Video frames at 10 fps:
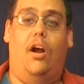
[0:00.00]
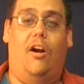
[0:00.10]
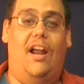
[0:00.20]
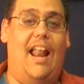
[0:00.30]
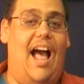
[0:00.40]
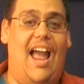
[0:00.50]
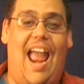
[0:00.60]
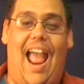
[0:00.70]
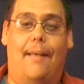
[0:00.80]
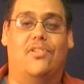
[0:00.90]
All right, I
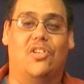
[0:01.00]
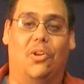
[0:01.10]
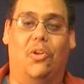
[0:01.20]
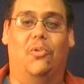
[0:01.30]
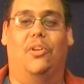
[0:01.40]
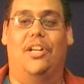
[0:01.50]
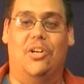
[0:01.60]
absolutely